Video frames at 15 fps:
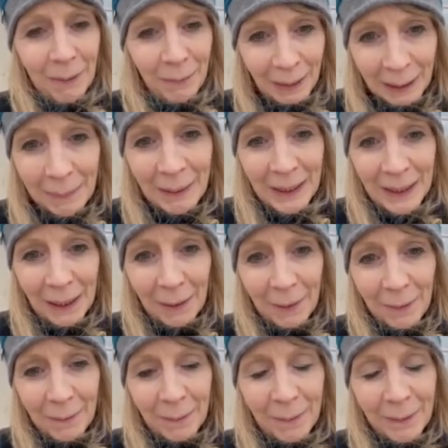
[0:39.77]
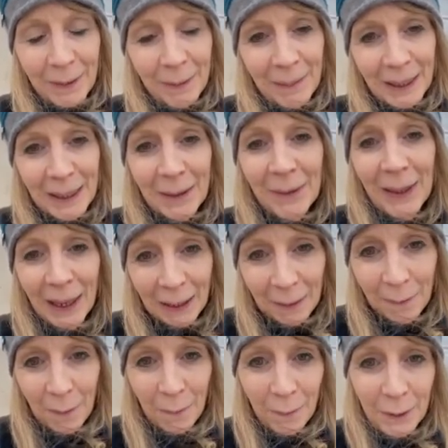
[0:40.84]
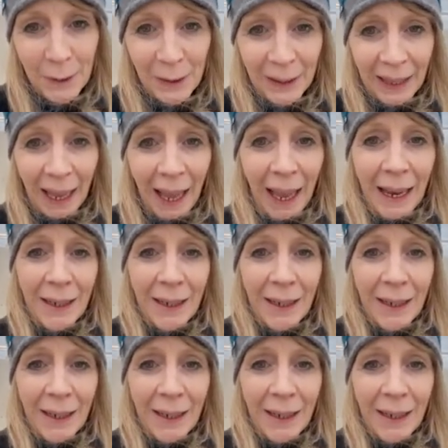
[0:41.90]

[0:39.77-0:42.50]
It really means a lot to me. So thank you all for doing that.